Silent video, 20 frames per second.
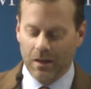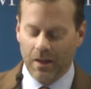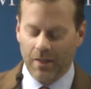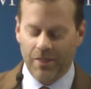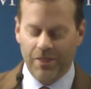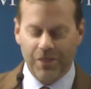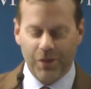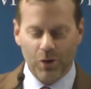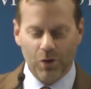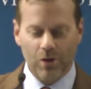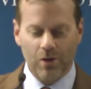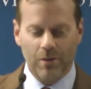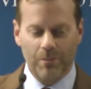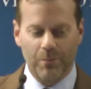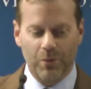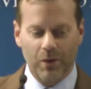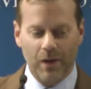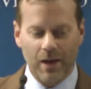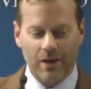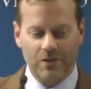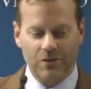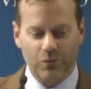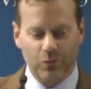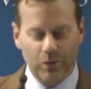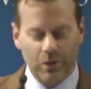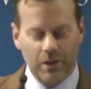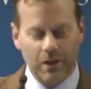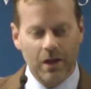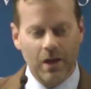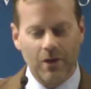And third, Bernays
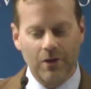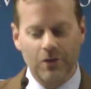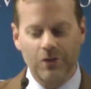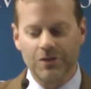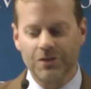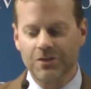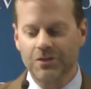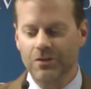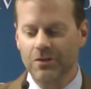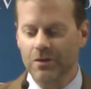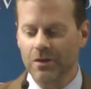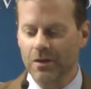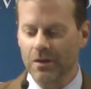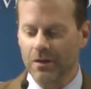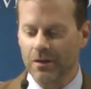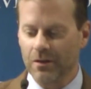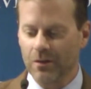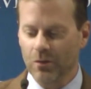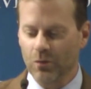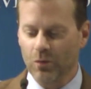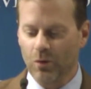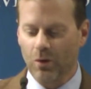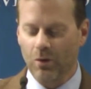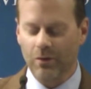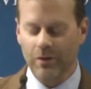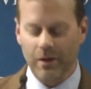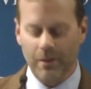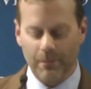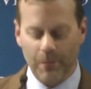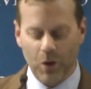really understood the
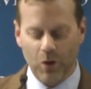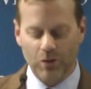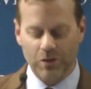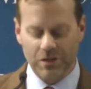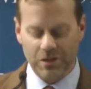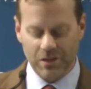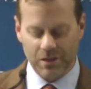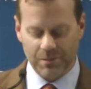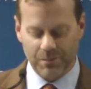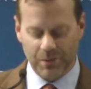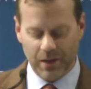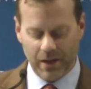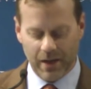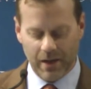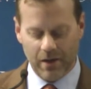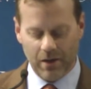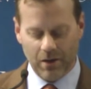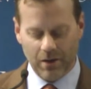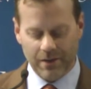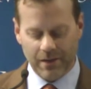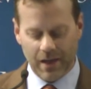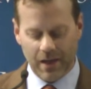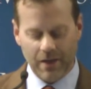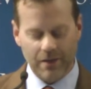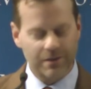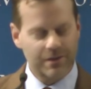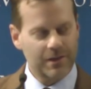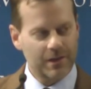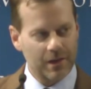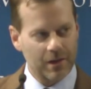role that emotions play in our
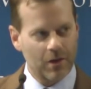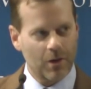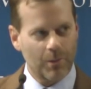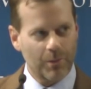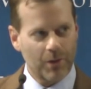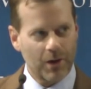tastes and in our